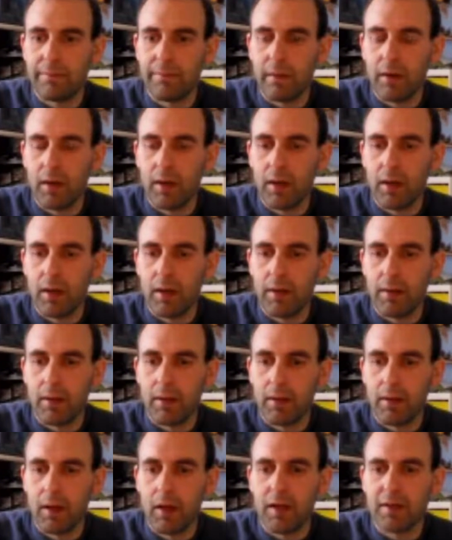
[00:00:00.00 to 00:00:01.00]
Uh,
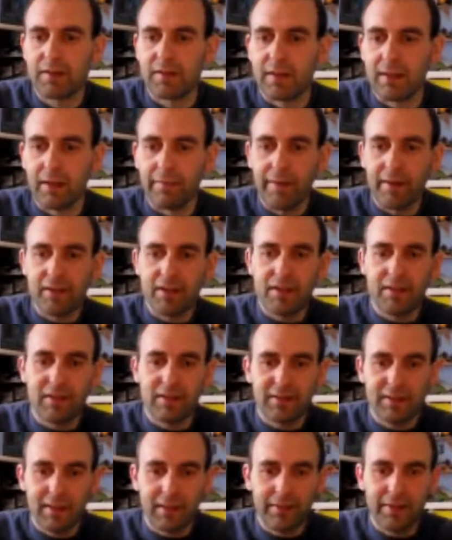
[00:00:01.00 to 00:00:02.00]
I see. I've actually can see on